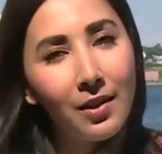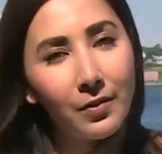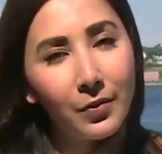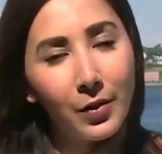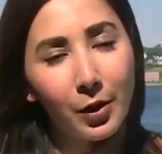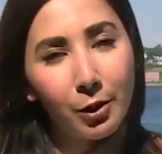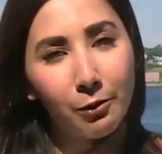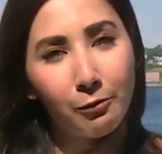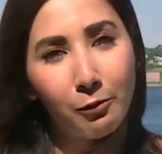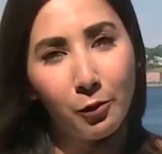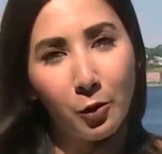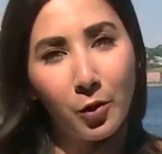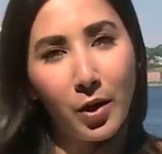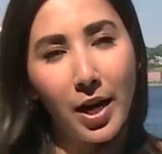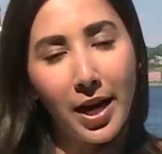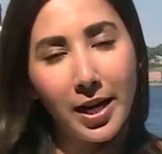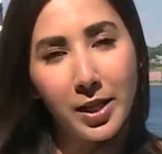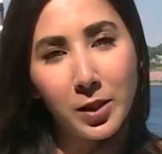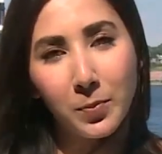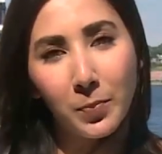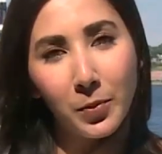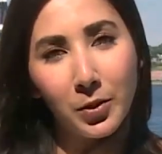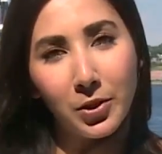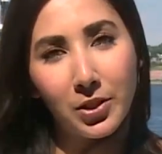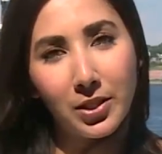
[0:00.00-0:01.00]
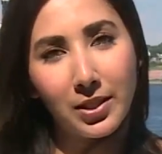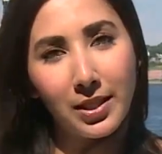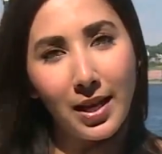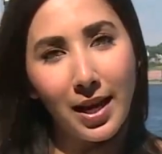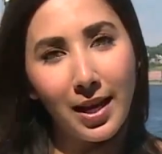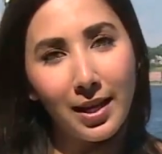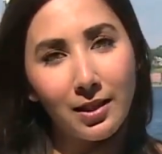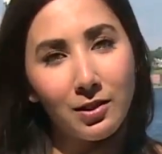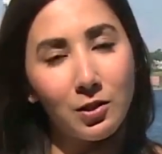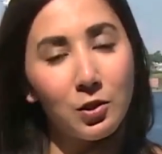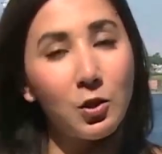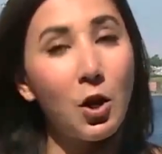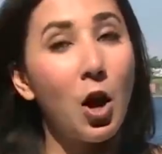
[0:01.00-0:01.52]
Therefore, experts
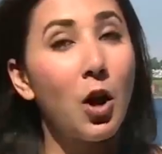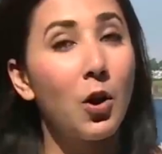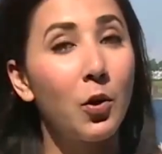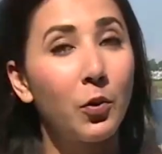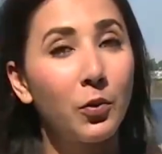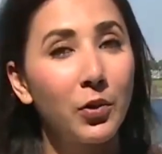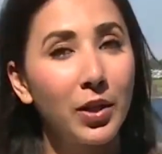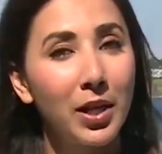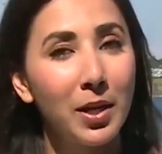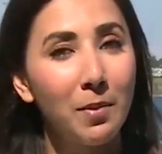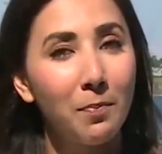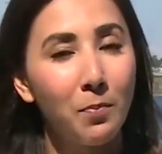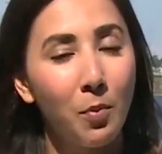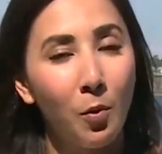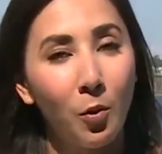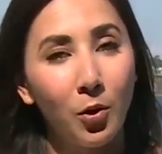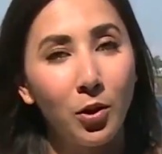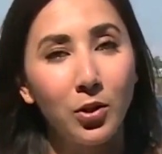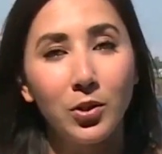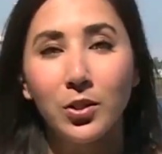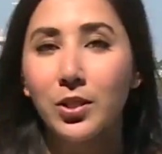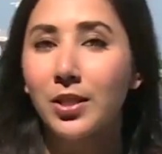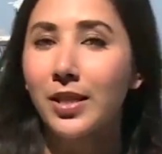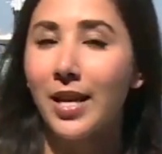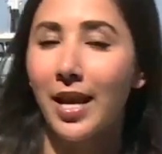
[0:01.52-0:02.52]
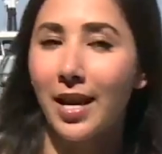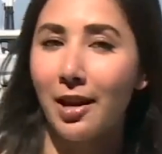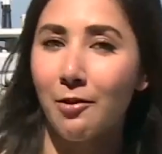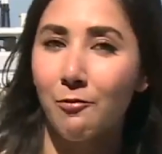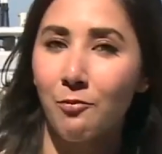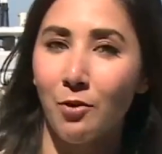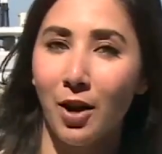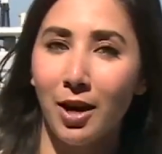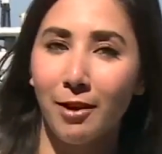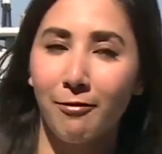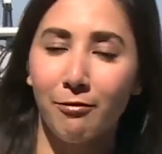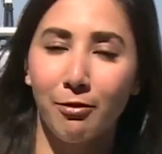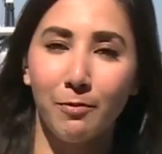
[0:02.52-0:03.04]
say it's not only important to get it
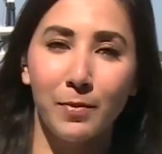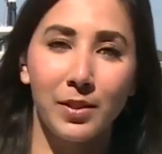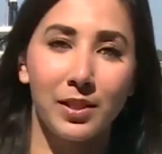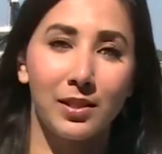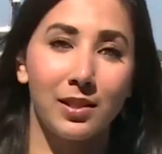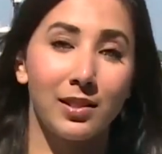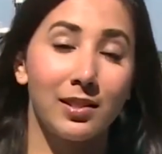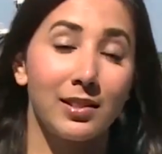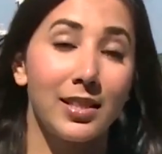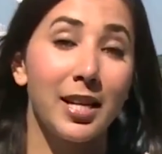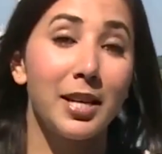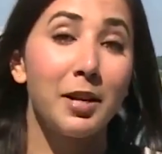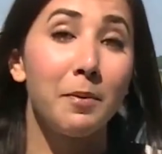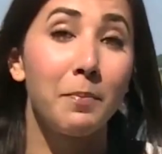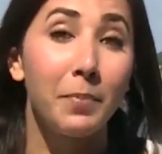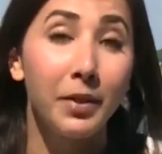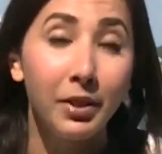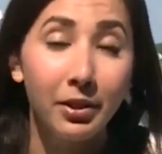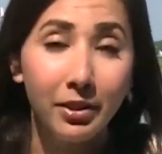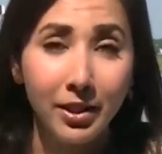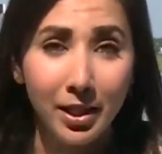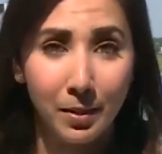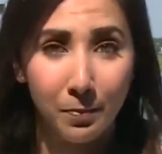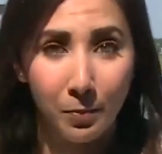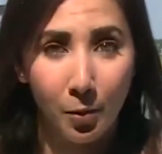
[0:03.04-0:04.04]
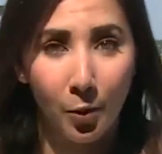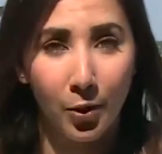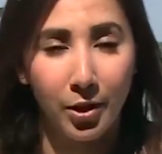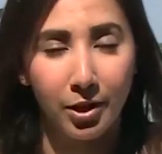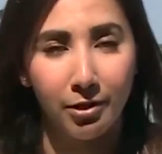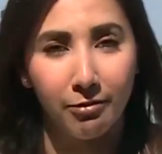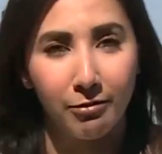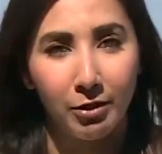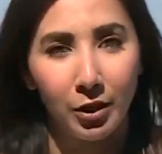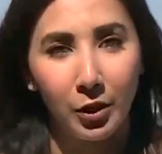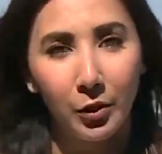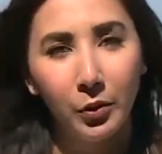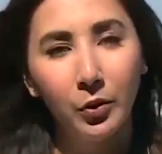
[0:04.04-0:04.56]
right from a sustainability point
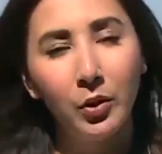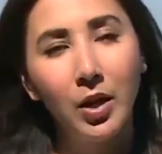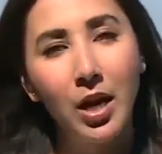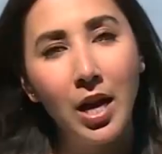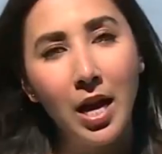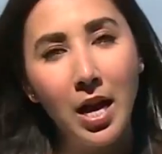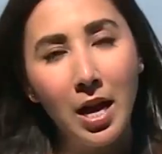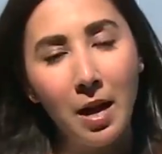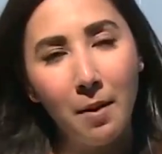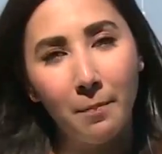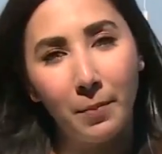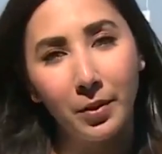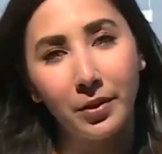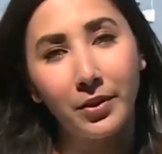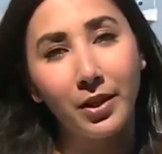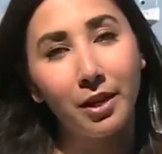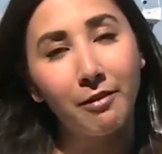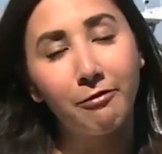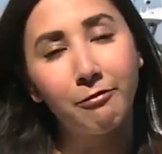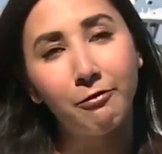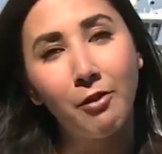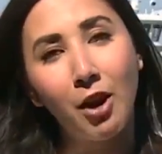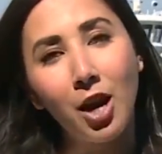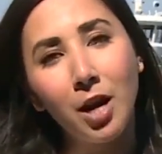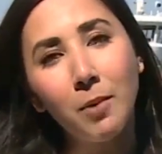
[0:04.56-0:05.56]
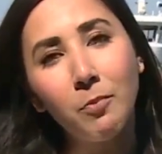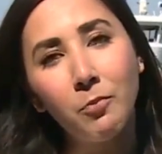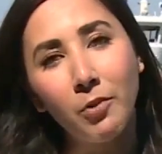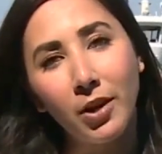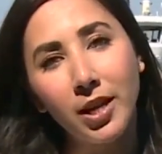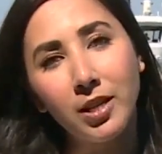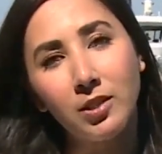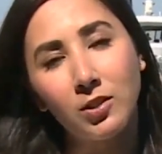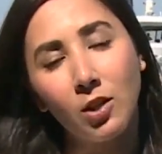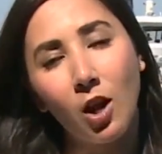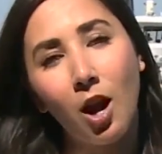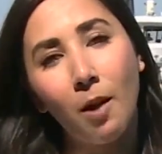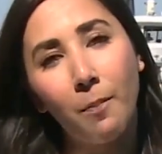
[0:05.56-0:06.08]
of view, but that
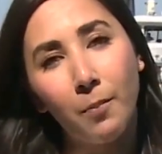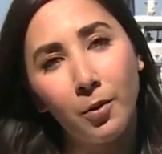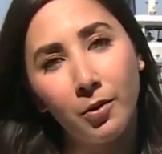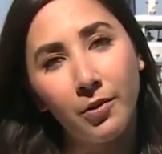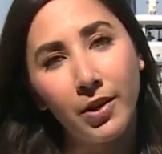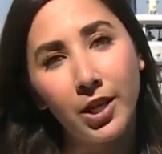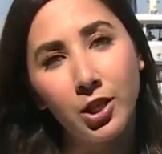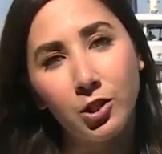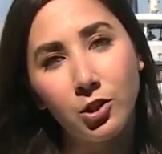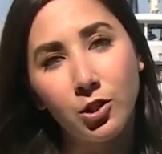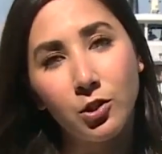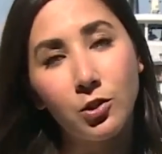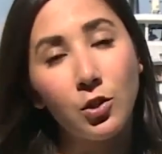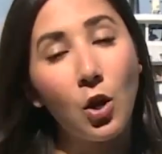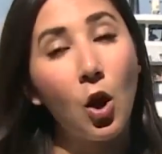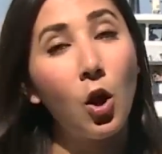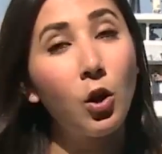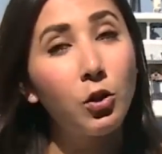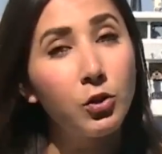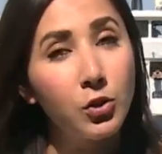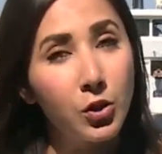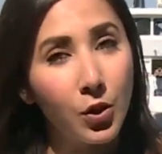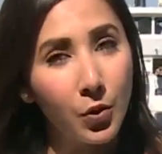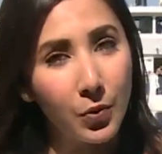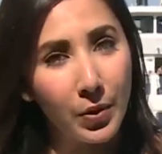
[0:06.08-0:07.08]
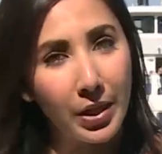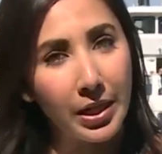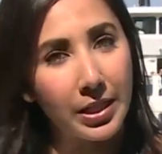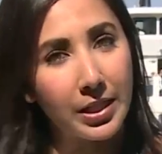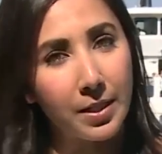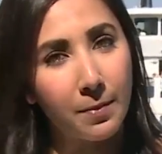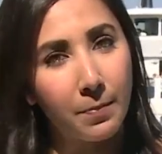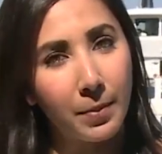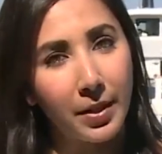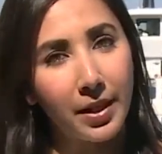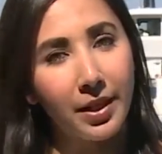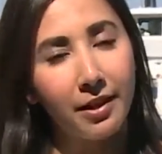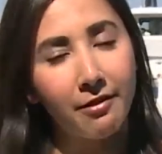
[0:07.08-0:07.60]
farm-raised operations also need
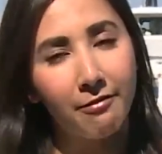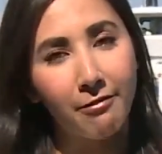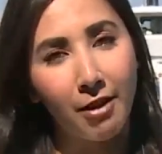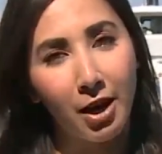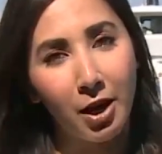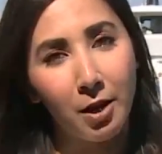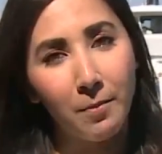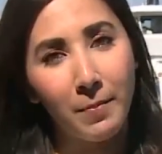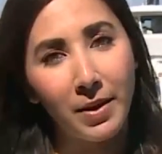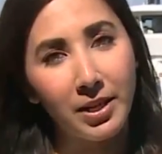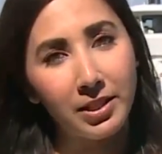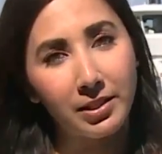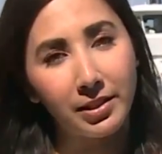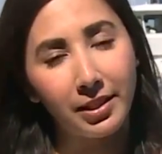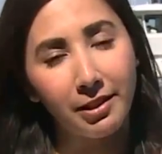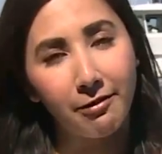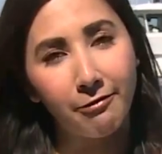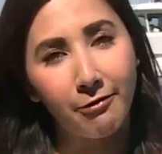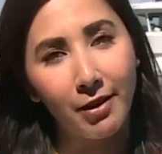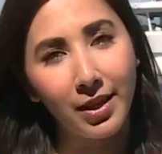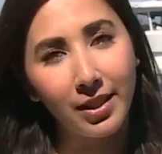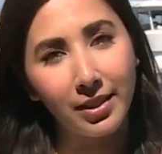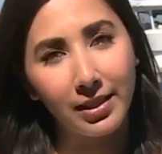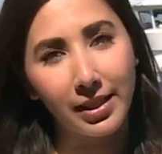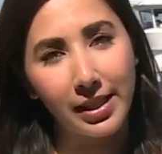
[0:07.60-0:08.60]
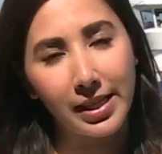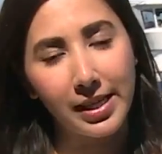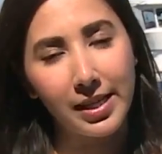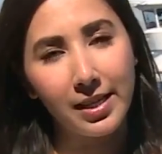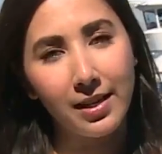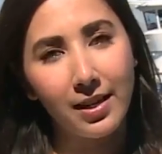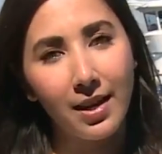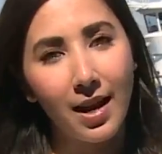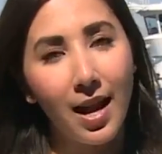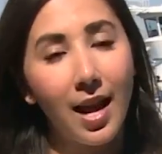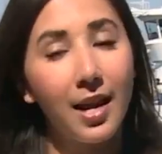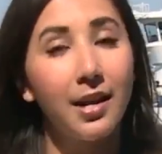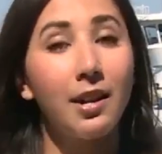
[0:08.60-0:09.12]
to be environmentally friendly
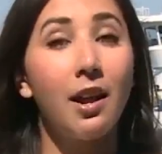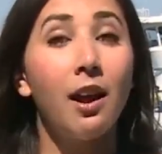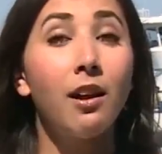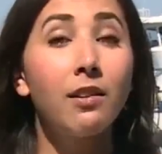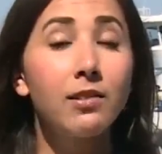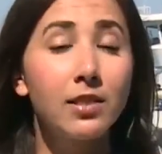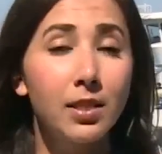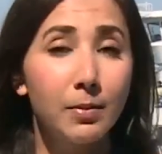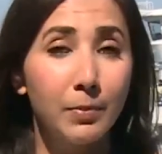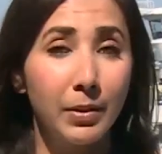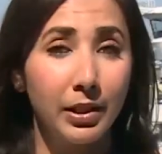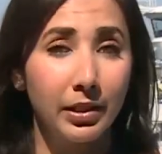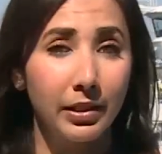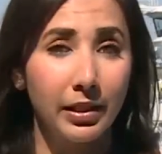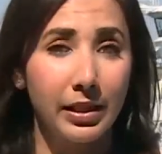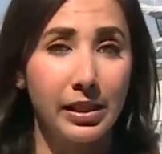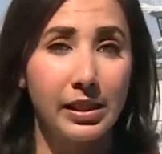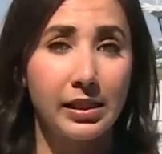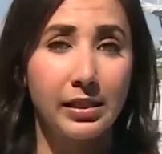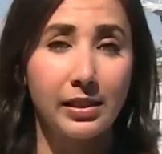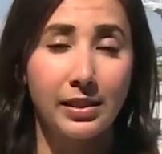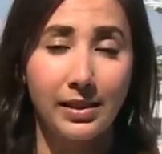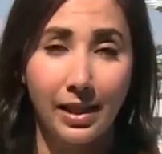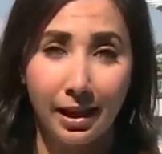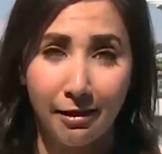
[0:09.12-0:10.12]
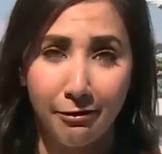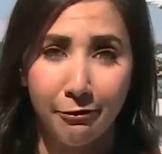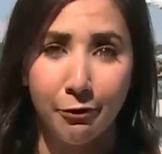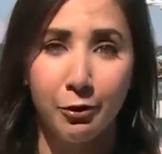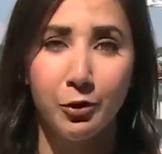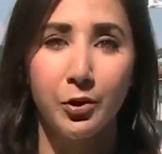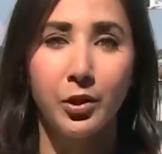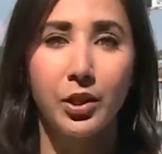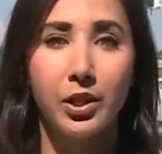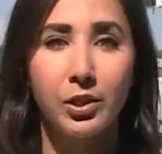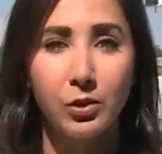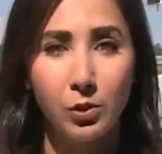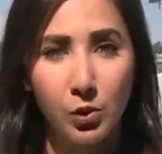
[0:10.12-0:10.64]
and ultimately safe for
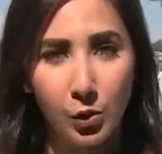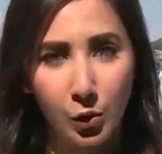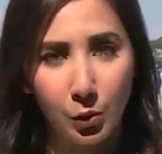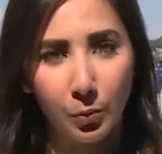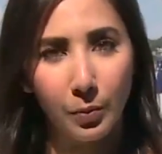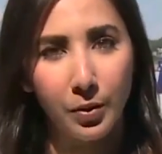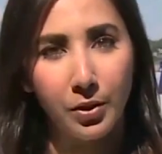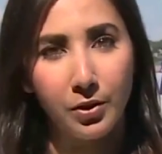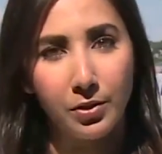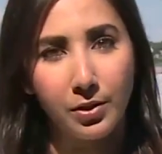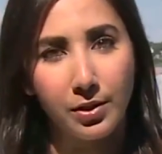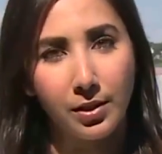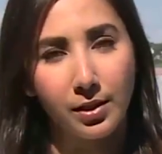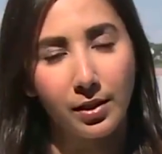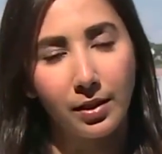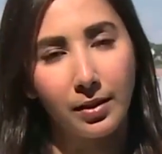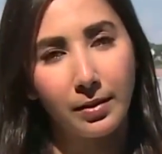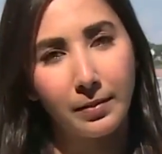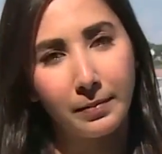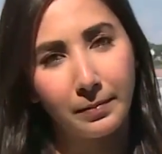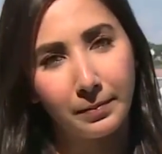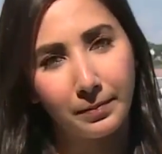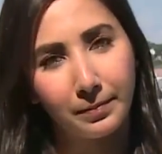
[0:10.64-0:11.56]
the consumers.